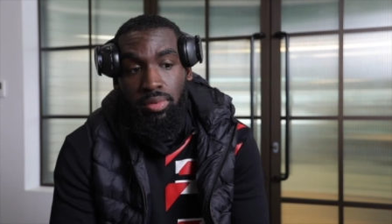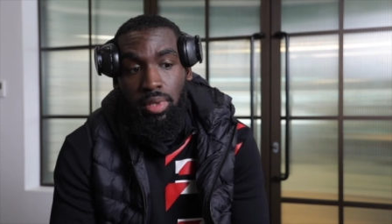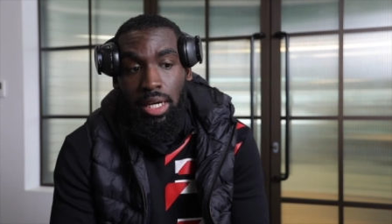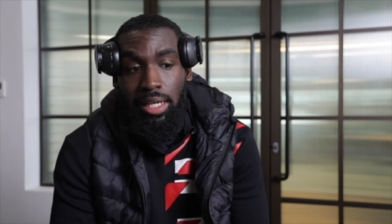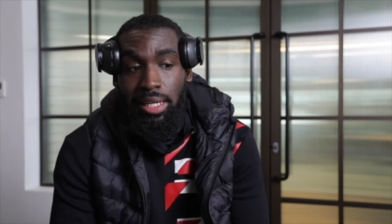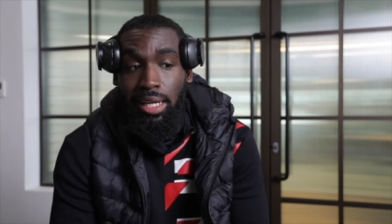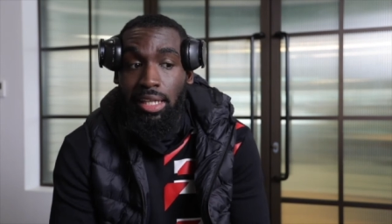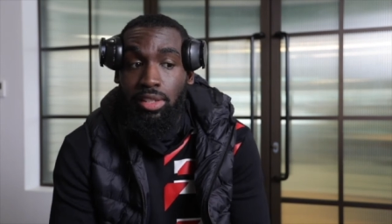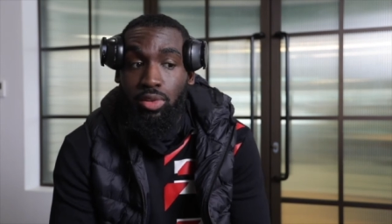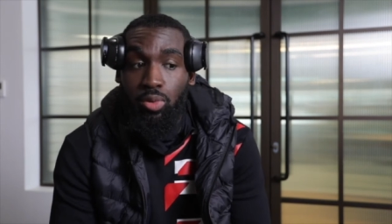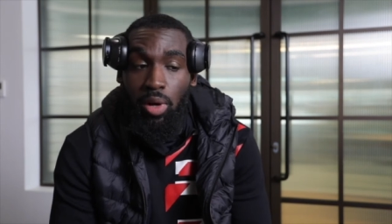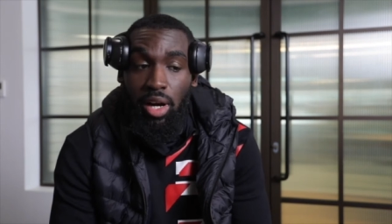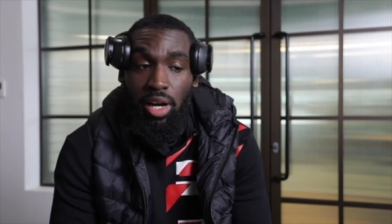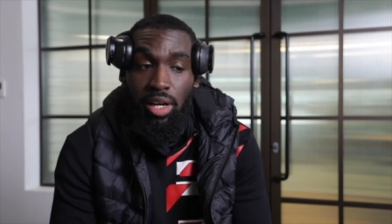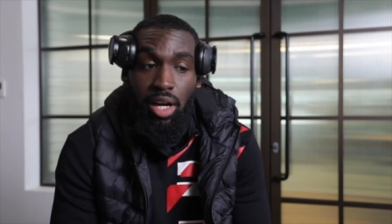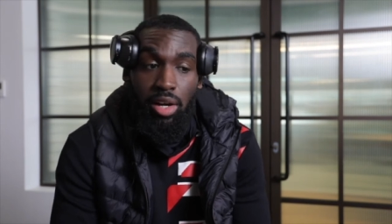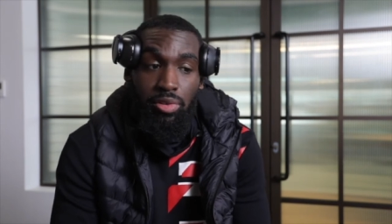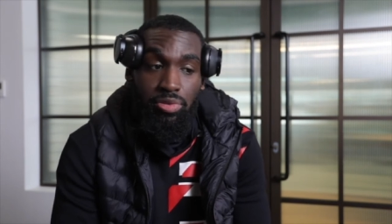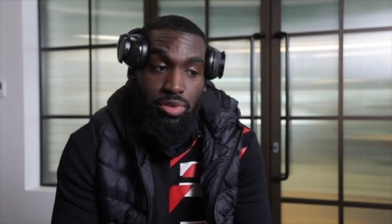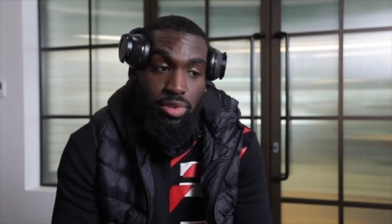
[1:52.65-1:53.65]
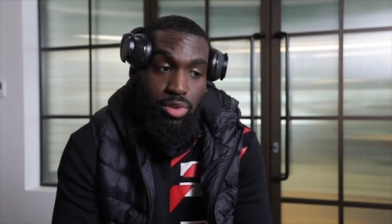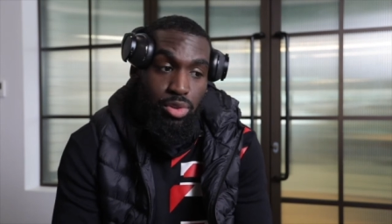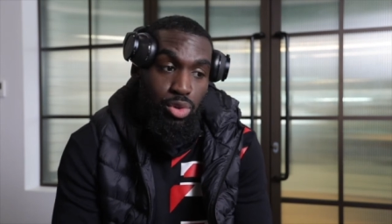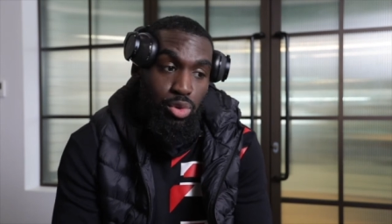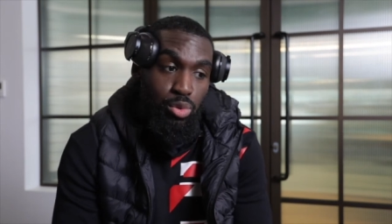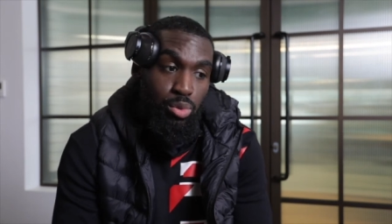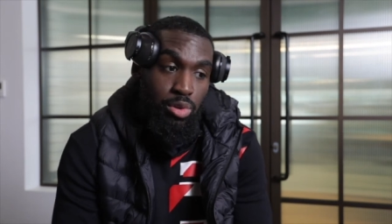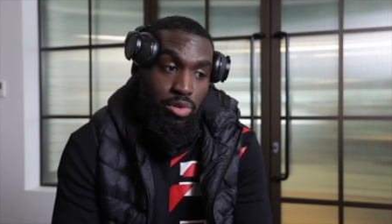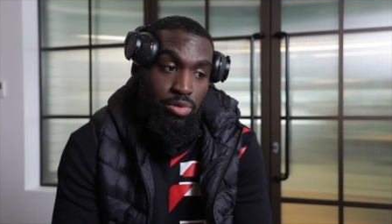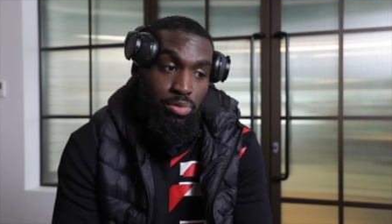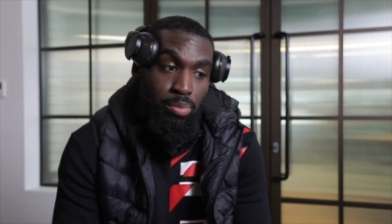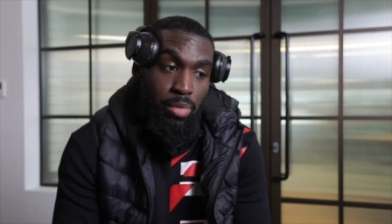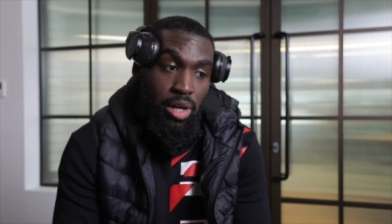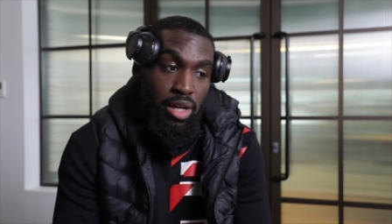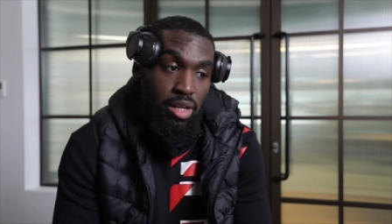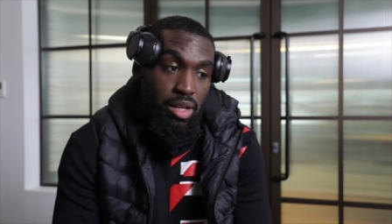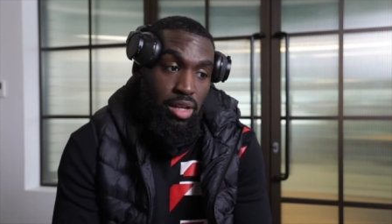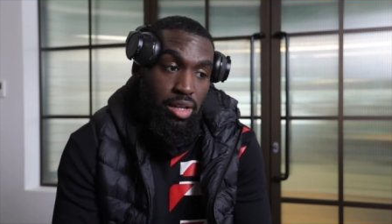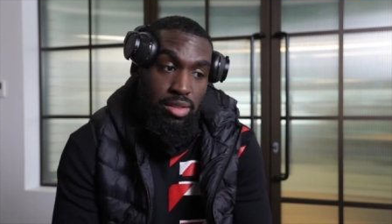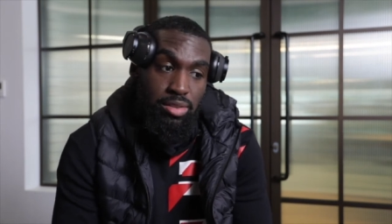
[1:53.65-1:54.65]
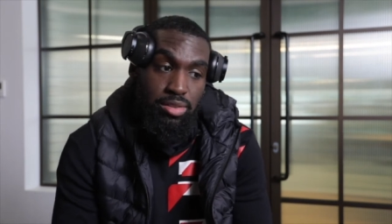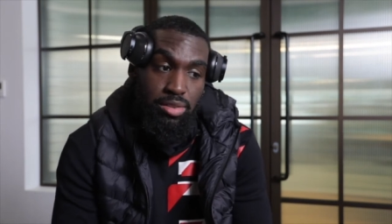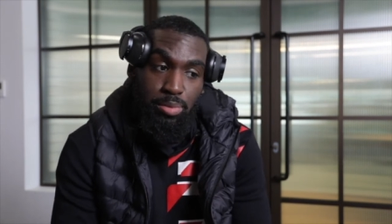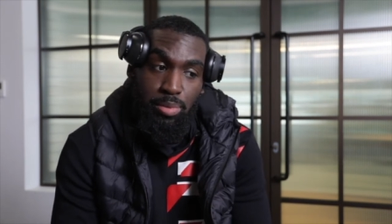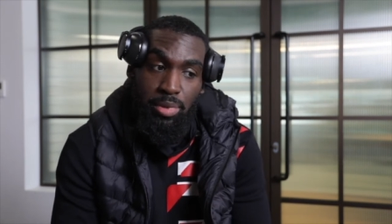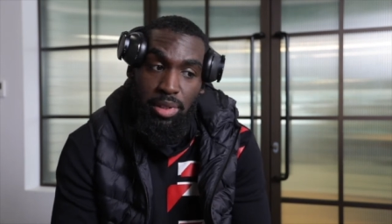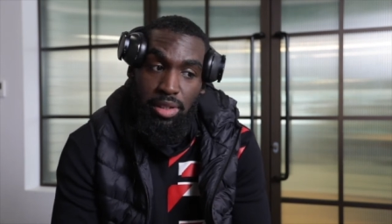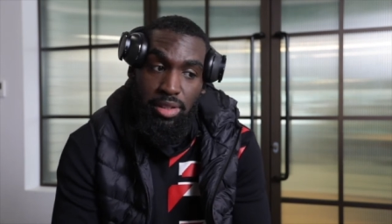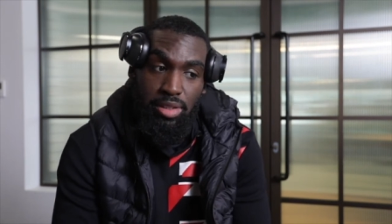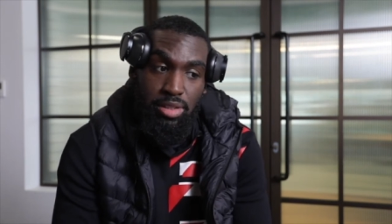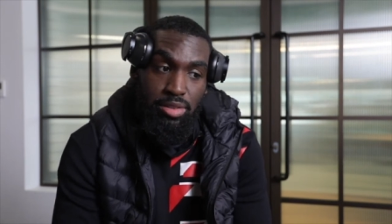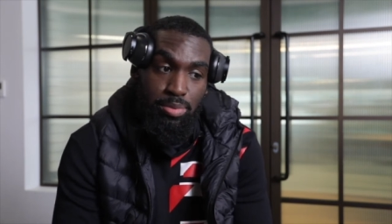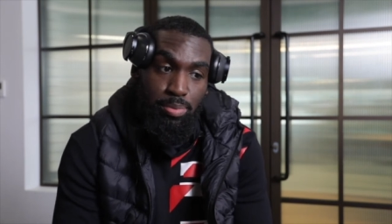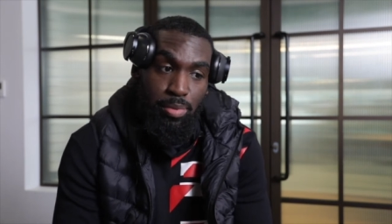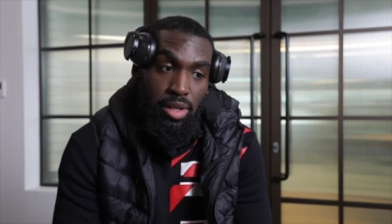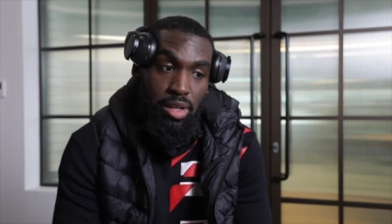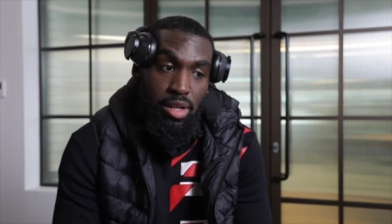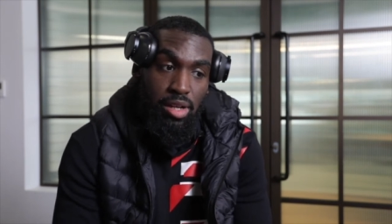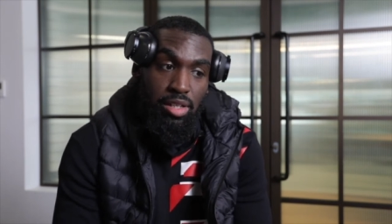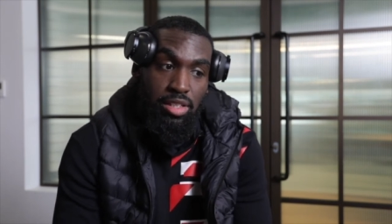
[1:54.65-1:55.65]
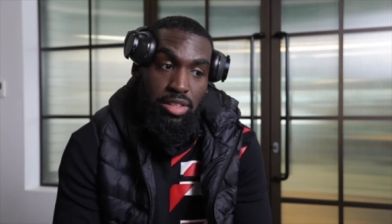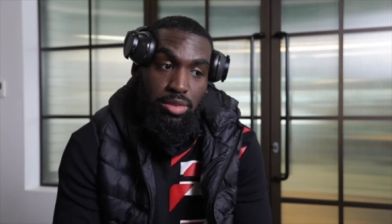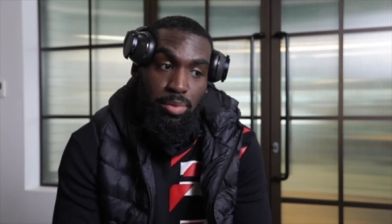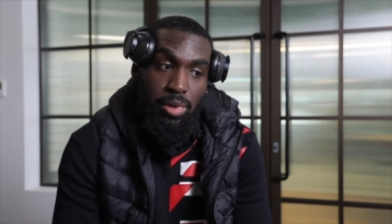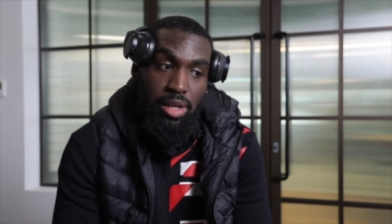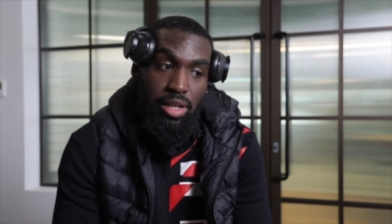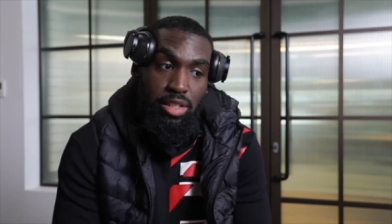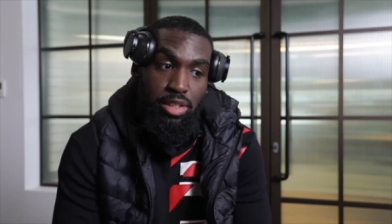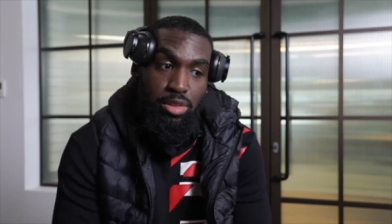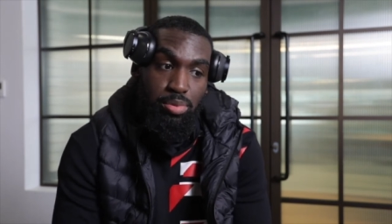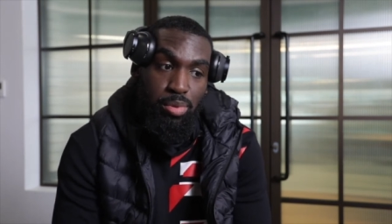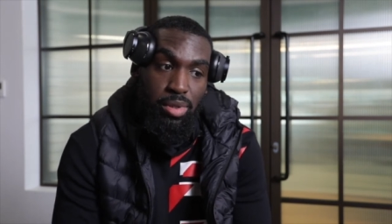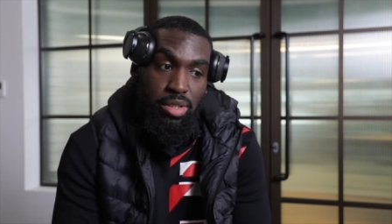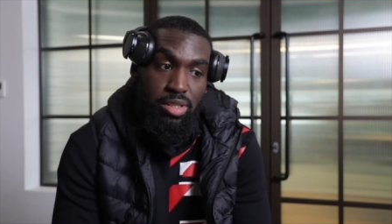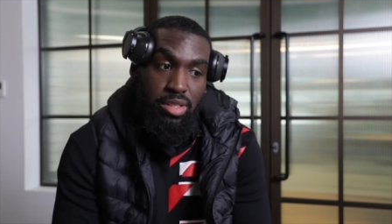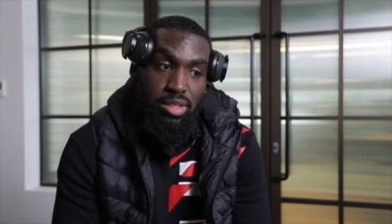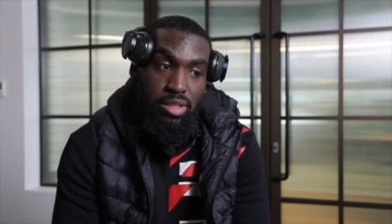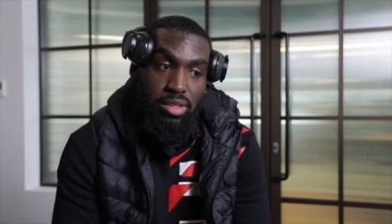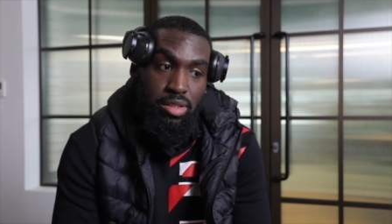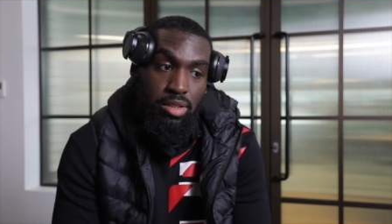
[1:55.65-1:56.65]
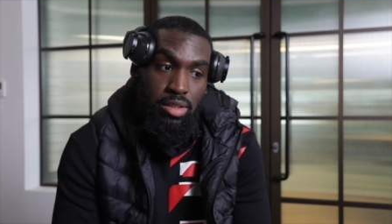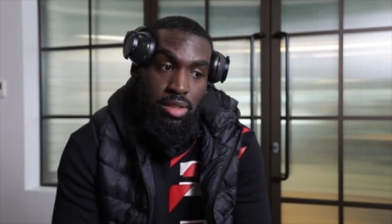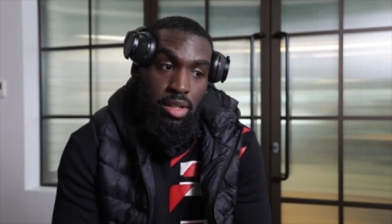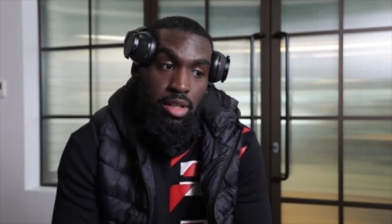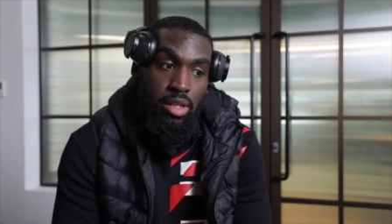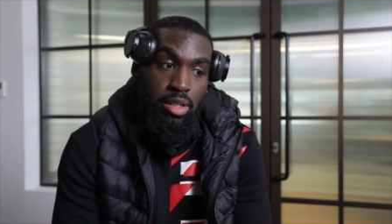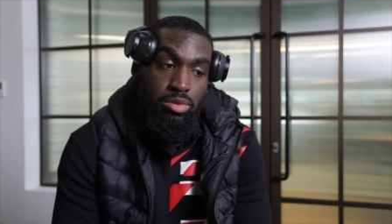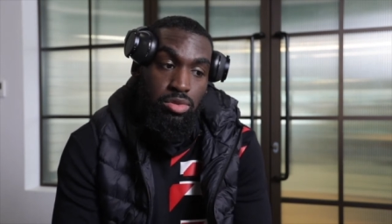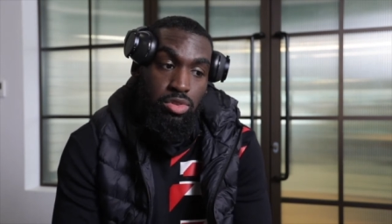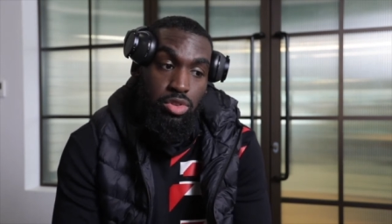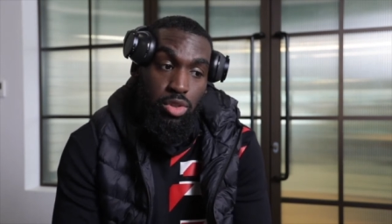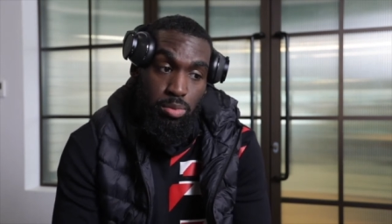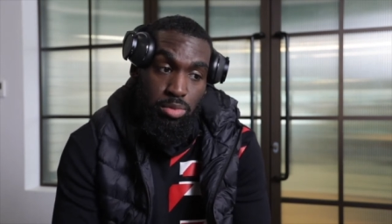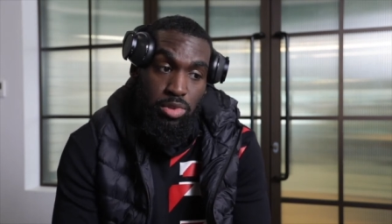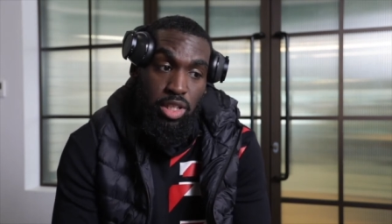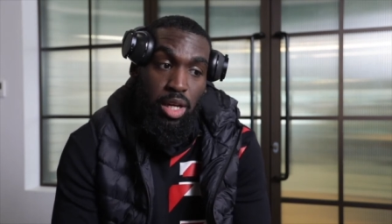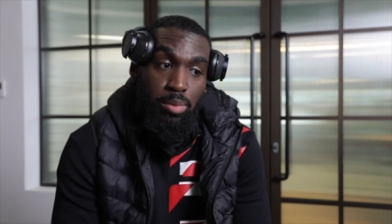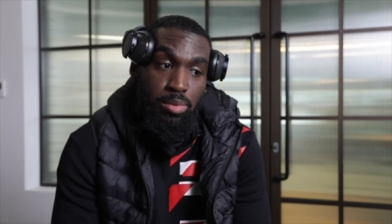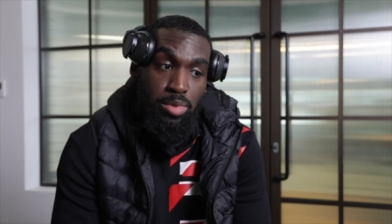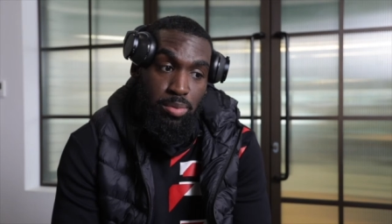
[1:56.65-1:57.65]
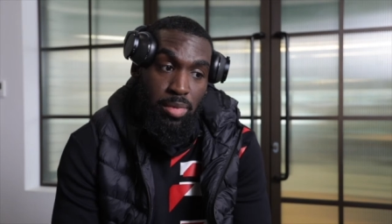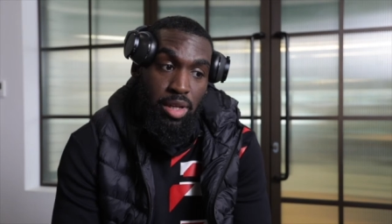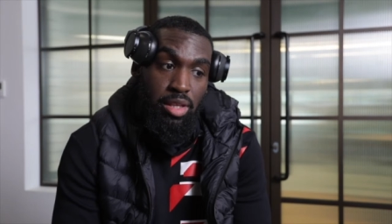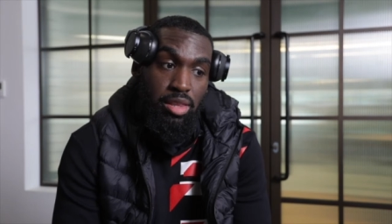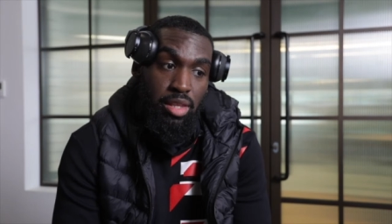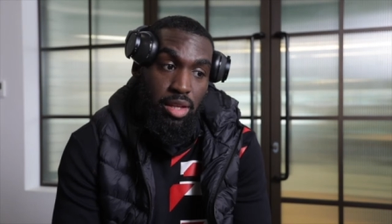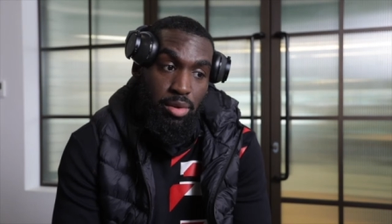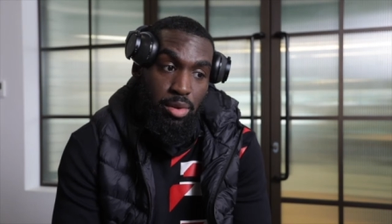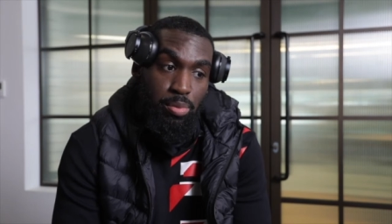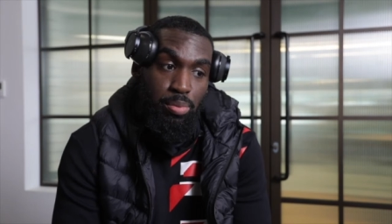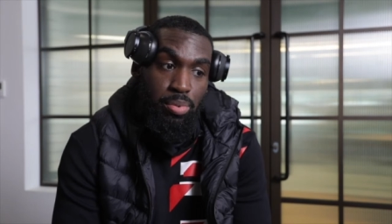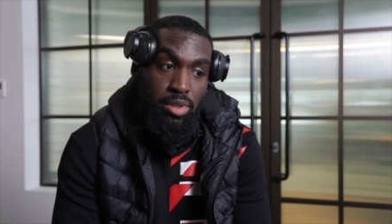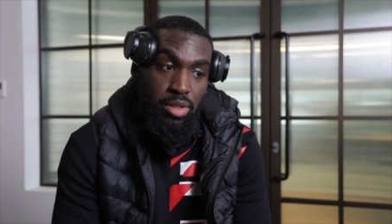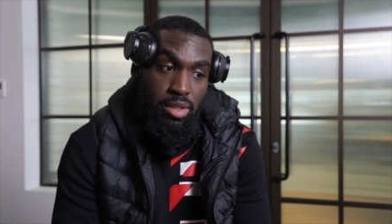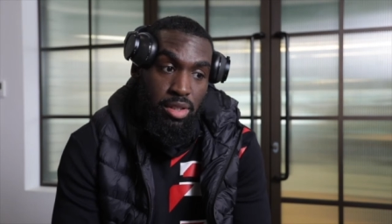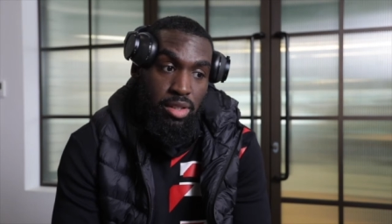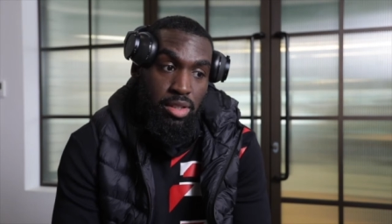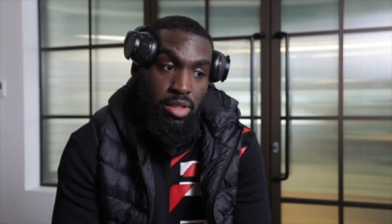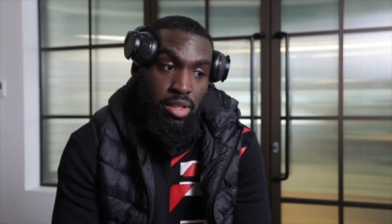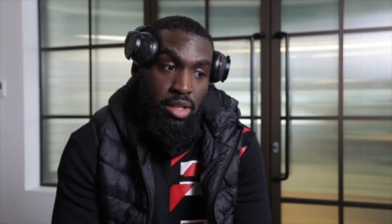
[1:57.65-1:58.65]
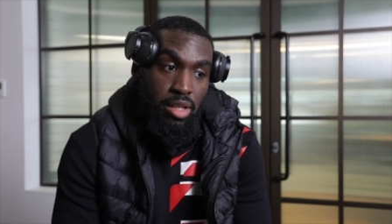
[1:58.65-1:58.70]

And that's what I often do with my art, to be honest. My art is my expression, sometimes my therapy.